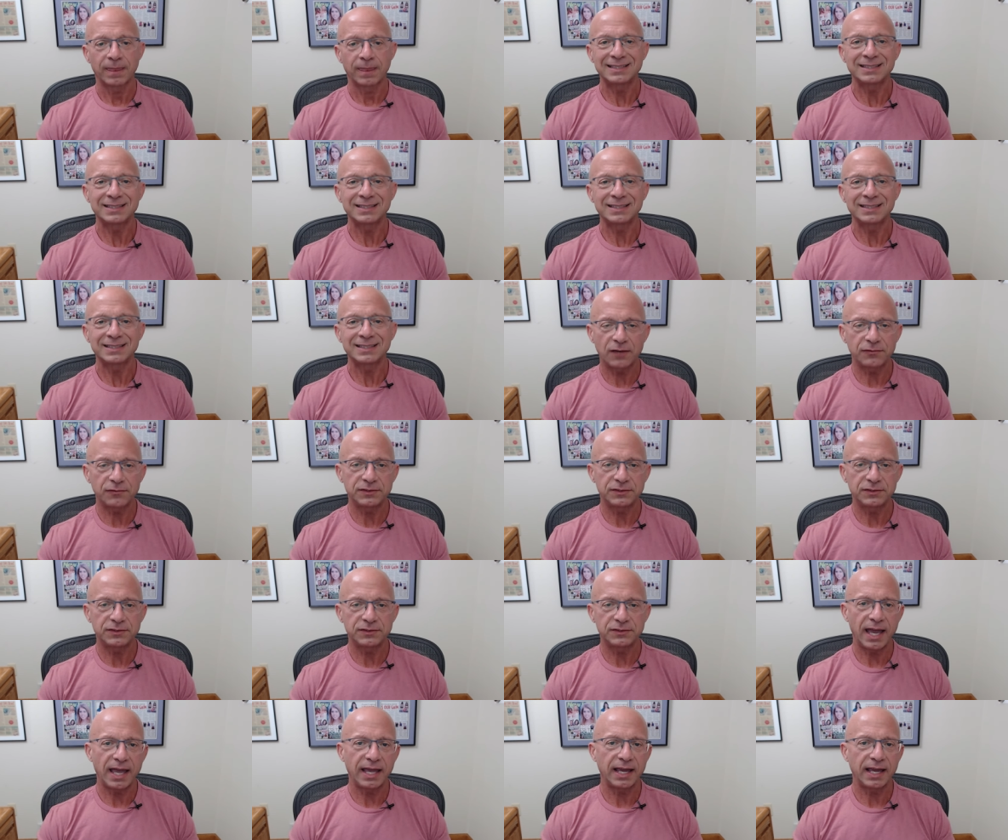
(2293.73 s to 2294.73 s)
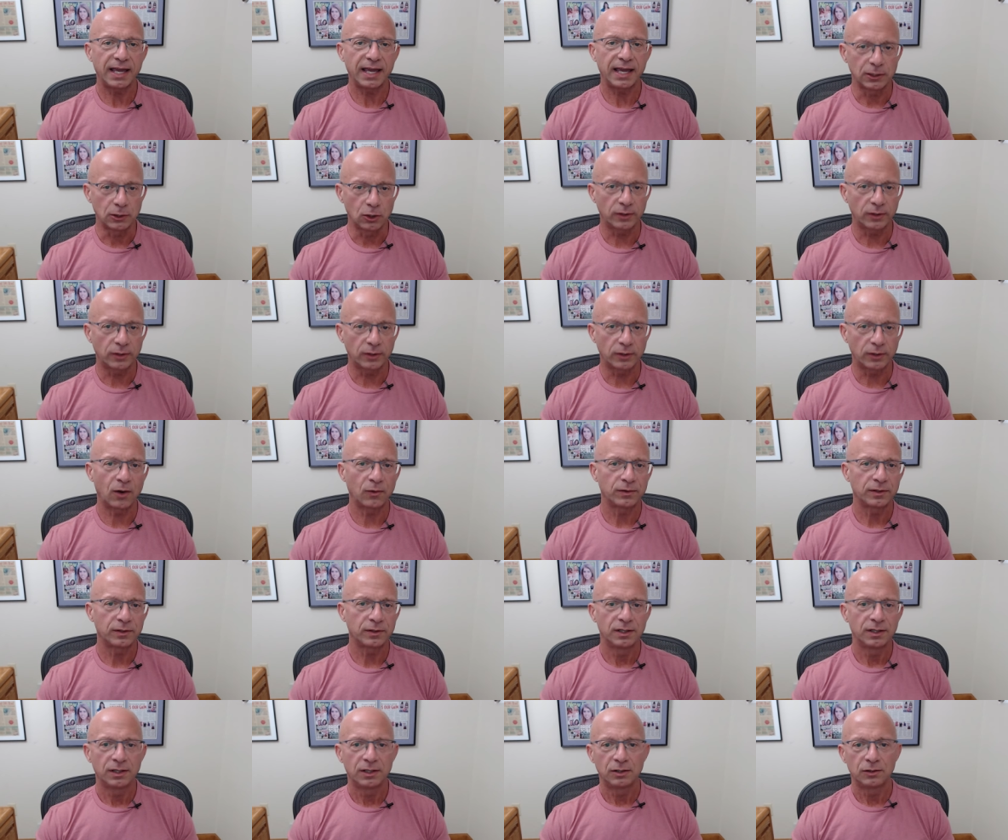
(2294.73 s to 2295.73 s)
Isn't the FDA on the
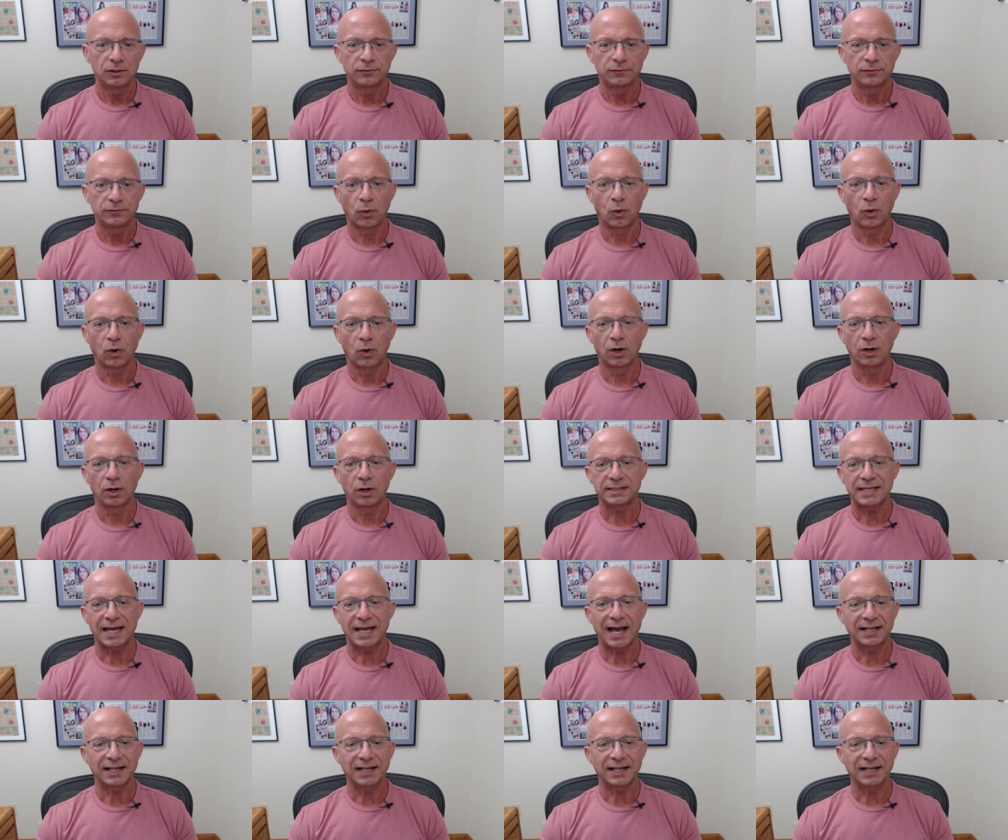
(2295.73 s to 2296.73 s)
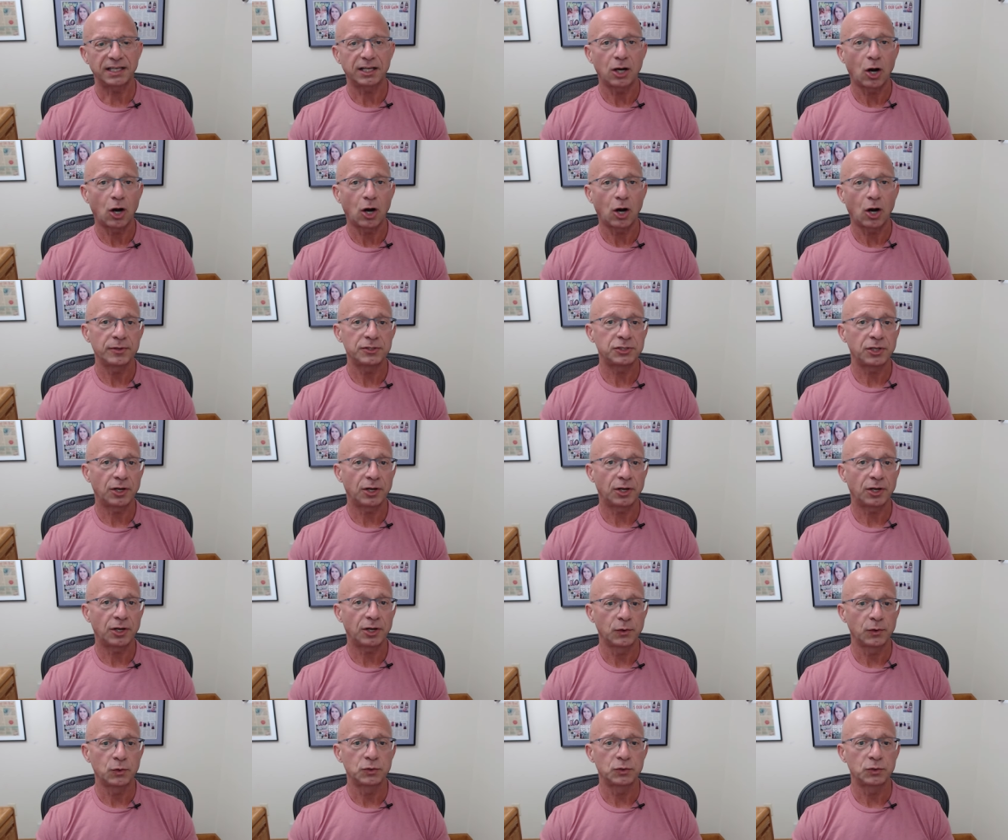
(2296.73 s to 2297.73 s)
lookout for toxic garbage in
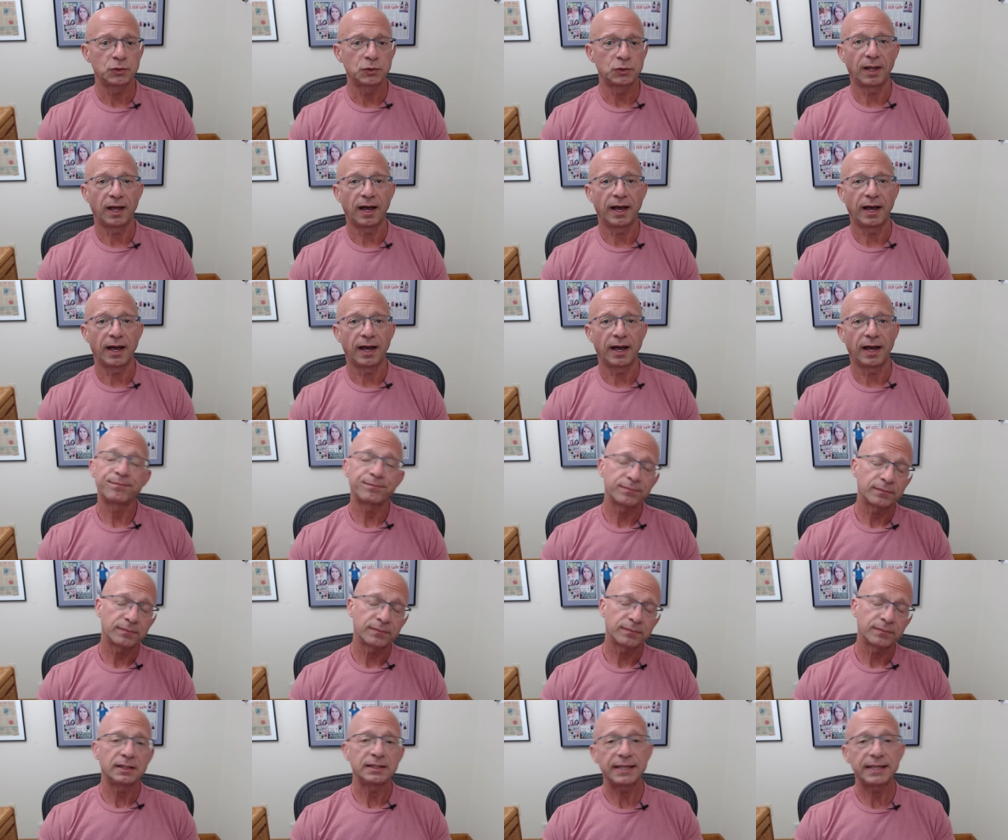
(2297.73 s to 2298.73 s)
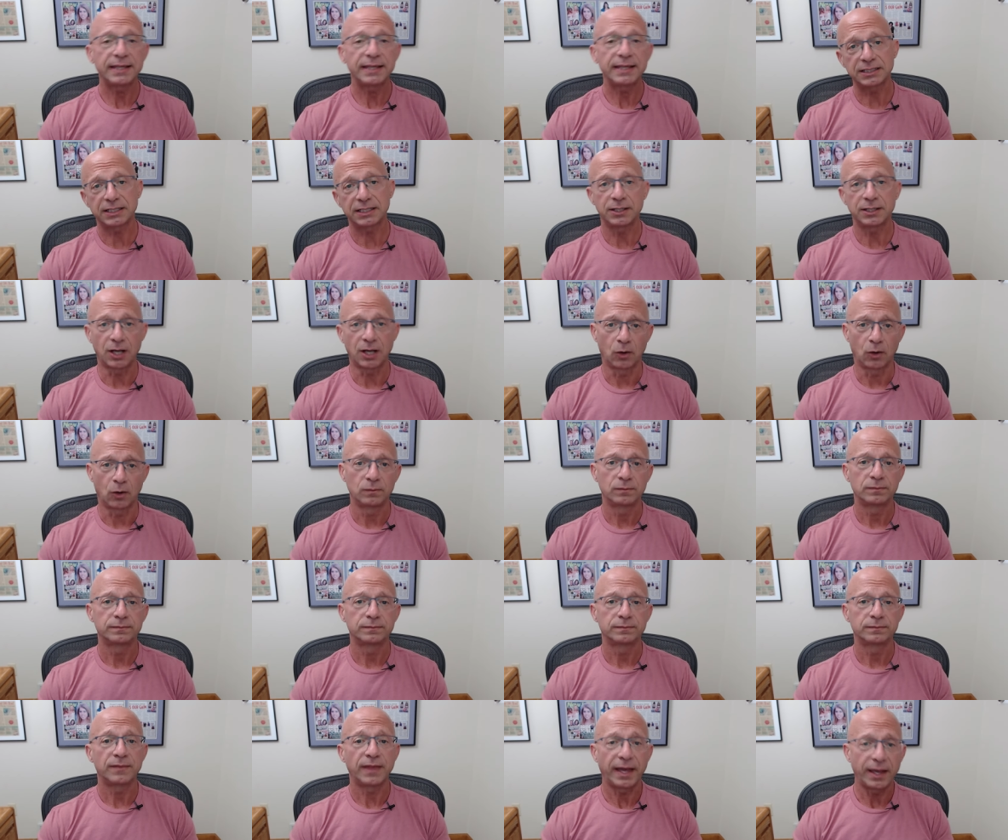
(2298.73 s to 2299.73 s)
our food supply? Yes and no.
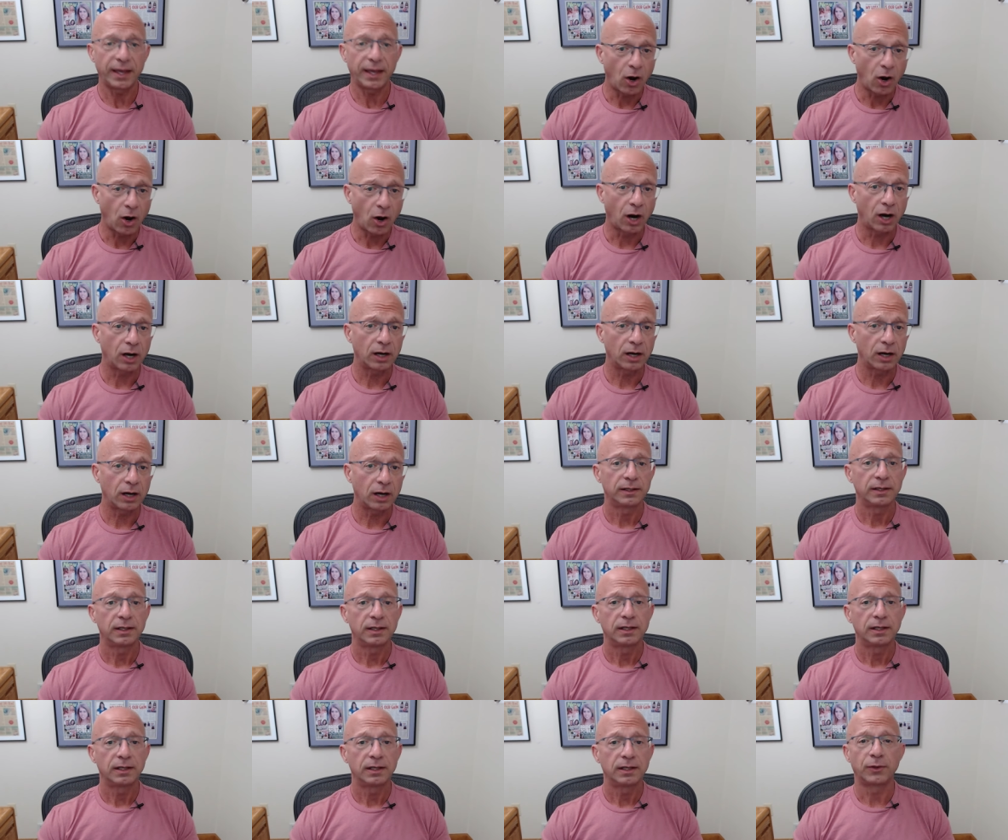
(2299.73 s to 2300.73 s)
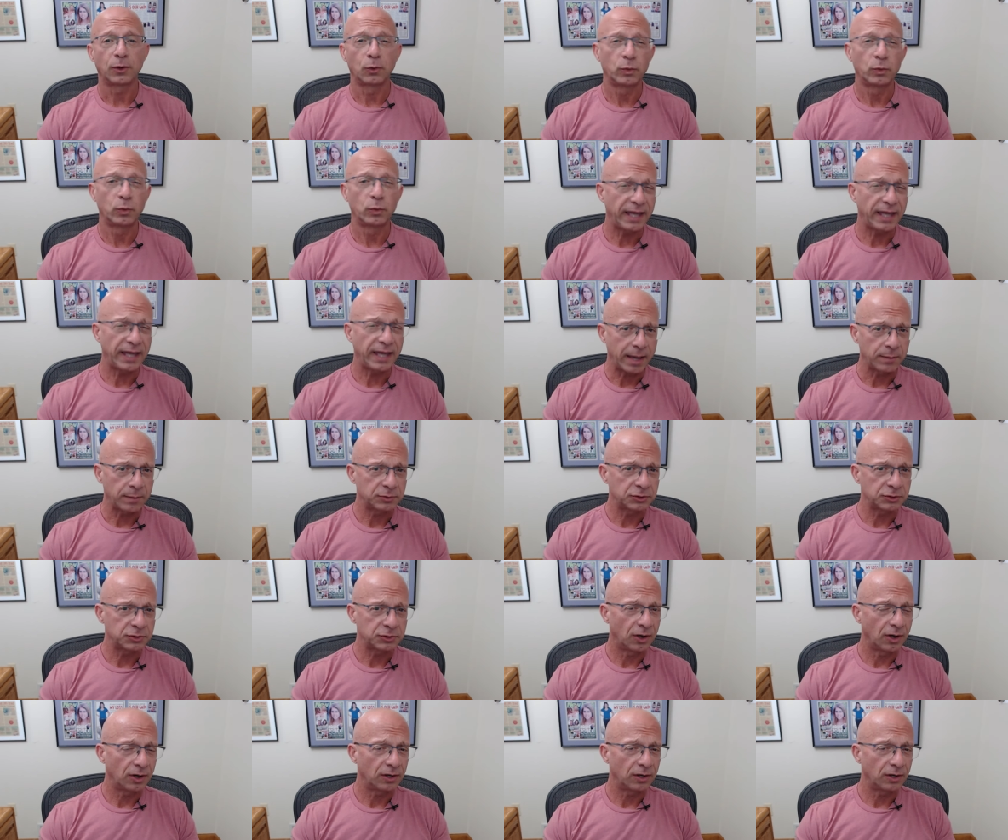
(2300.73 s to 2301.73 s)
They are, but they're really
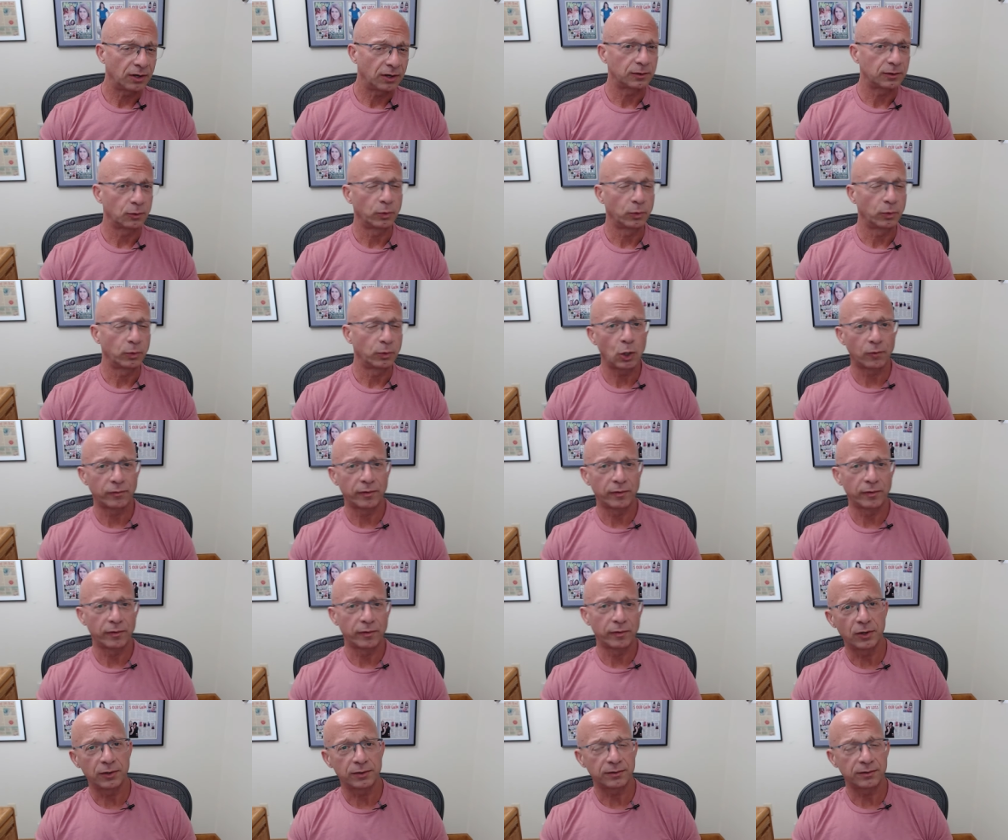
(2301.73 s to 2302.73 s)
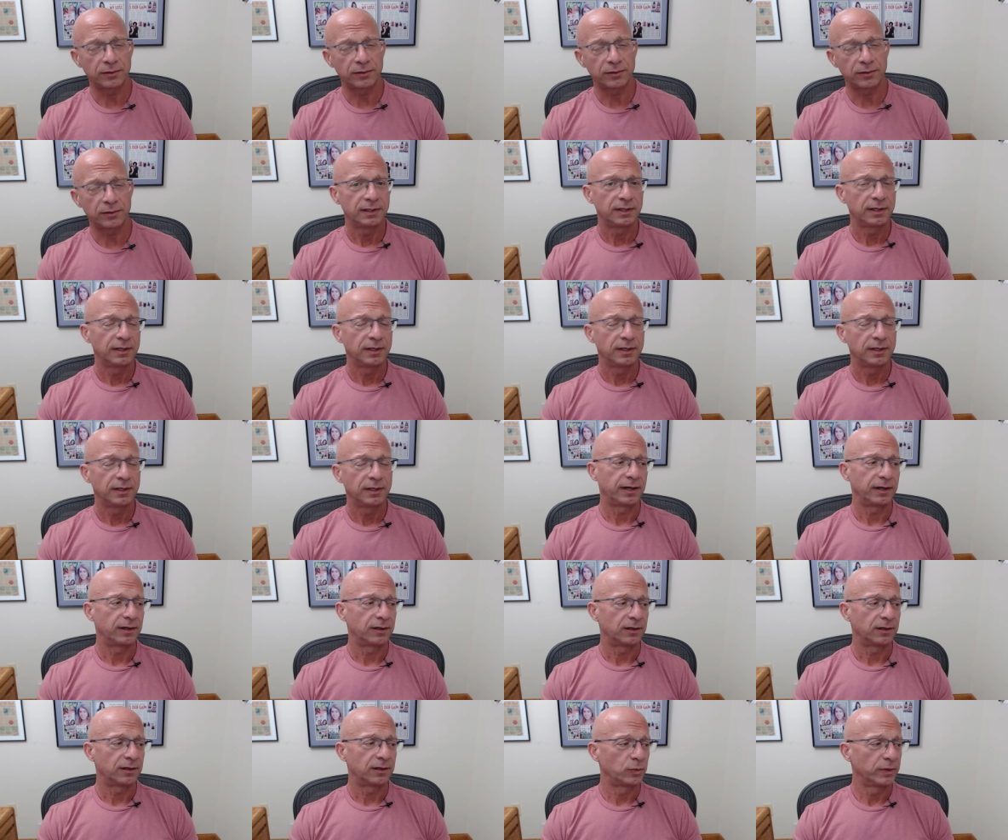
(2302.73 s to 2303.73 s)
hamstrung, they're really overburdened,
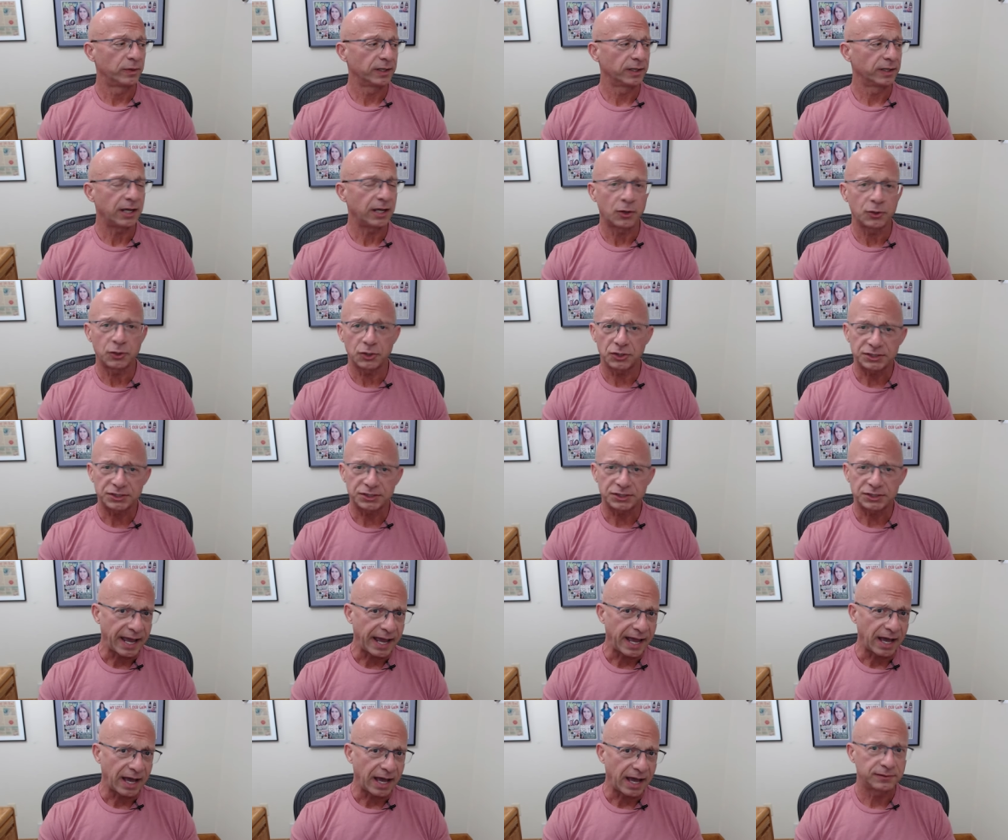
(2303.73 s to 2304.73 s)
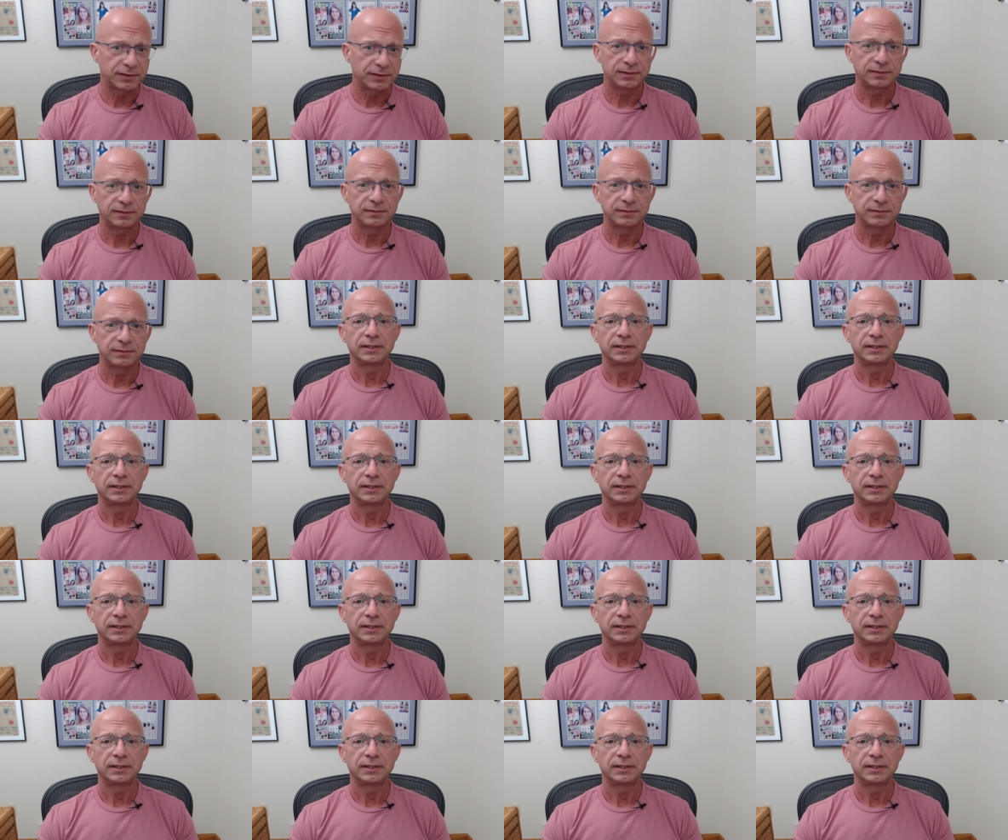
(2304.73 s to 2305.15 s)
they're really understaffed,